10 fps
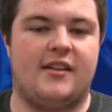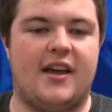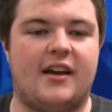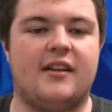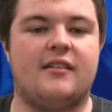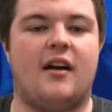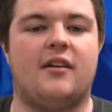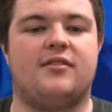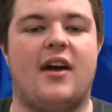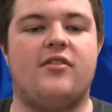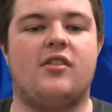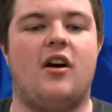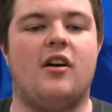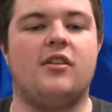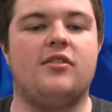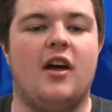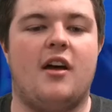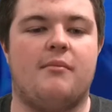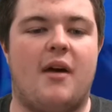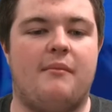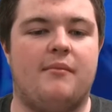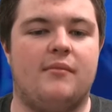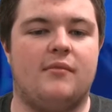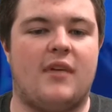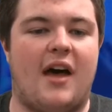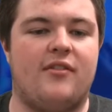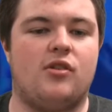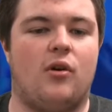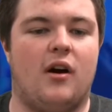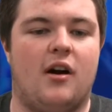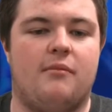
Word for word: Tickets are $7 and at the door.